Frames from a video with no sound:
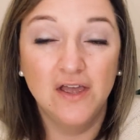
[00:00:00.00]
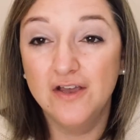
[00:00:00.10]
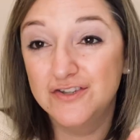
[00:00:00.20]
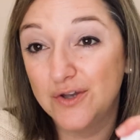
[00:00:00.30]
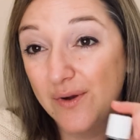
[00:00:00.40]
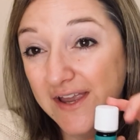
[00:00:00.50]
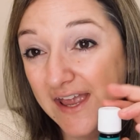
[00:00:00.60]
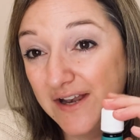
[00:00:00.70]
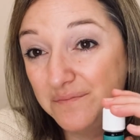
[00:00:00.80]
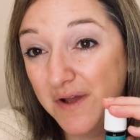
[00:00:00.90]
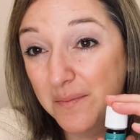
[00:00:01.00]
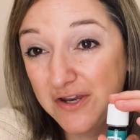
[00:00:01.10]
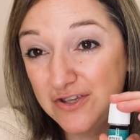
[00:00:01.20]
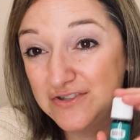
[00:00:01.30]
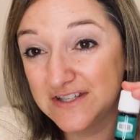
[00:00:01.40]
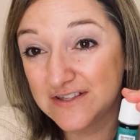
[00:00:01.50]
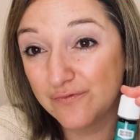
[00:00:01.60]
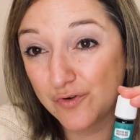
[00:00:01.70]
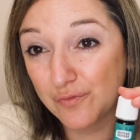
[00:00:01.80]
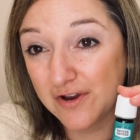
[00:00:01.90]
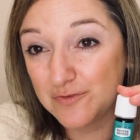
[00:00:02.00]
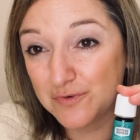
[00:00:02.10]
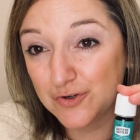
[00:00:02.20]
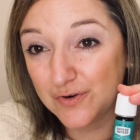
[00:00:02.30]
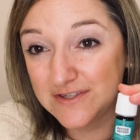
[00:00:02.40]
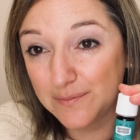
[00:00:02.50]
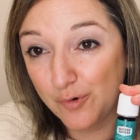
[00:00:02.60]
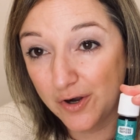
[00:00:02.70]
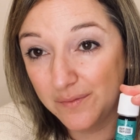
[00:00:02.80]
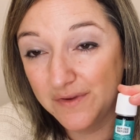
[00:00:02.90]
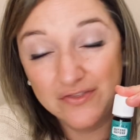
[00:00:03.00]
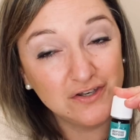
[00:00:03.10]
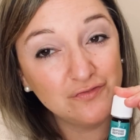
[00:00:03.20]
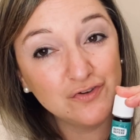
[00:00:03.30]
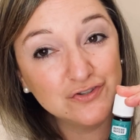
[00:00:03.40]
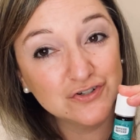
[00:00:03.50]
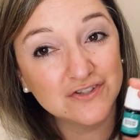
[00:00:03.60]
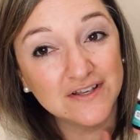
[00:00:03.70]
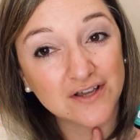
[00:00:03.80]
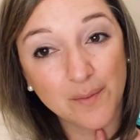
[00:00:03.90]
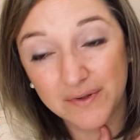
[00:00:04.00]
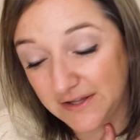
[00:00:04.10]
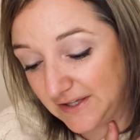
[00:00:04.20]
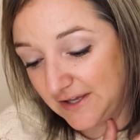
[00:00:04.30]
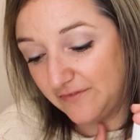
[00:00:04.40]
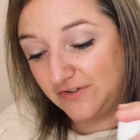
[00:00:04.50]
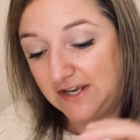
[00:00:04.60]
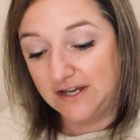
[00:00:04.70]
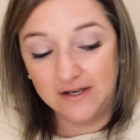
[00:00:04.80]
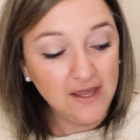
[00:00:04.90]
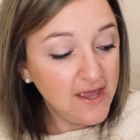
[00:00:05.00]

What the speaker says: So again, I'm going to use this for respiratory support in the diffusers and topically if needed.